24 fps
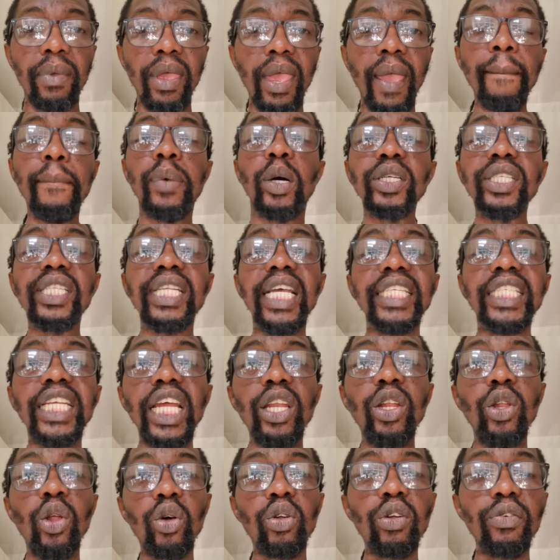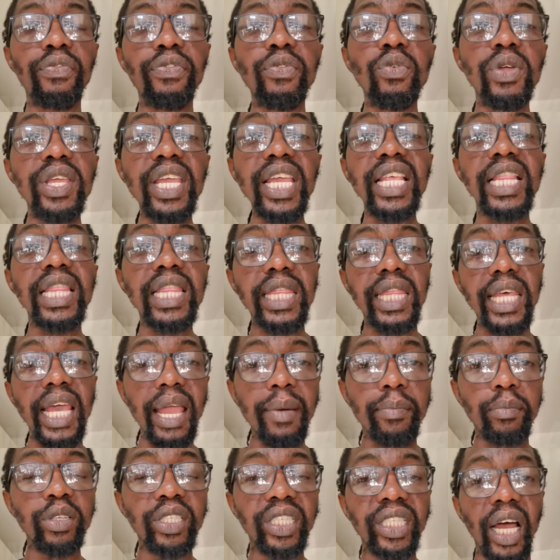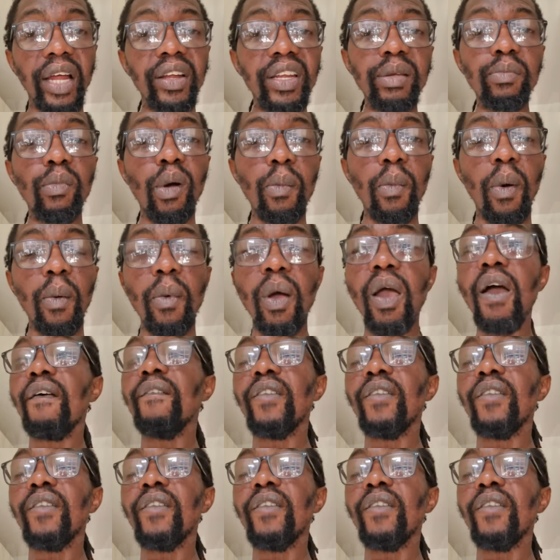Because there's a lot of you in there, Muzani Momom.